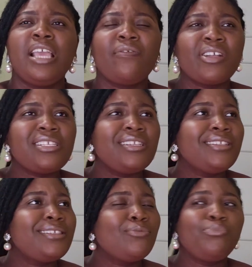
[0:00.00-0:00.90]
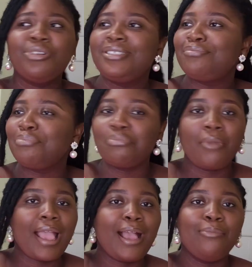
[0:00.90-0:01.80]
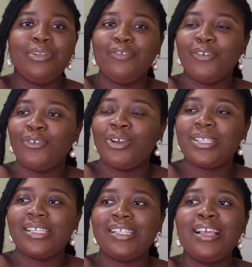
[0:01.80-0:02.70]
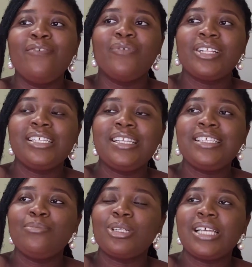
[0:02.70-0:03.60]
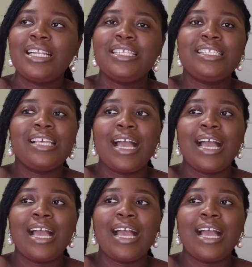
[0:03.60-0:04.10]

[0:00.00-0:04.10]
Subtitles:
fertility, but I can't believe I forgot it. Fertility, mortality,